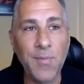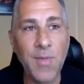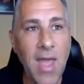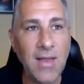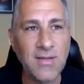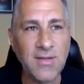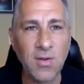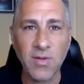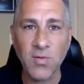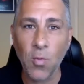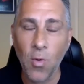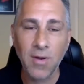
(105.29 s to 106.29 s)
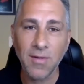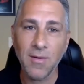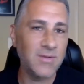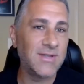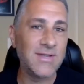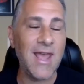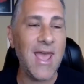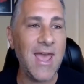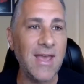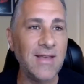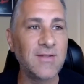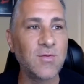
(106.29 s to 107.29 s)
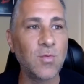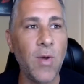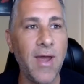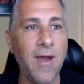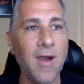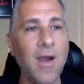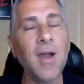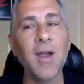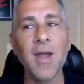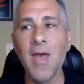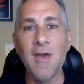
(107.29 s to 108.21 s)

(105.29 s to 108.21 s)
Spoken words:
And so it's one of those days where,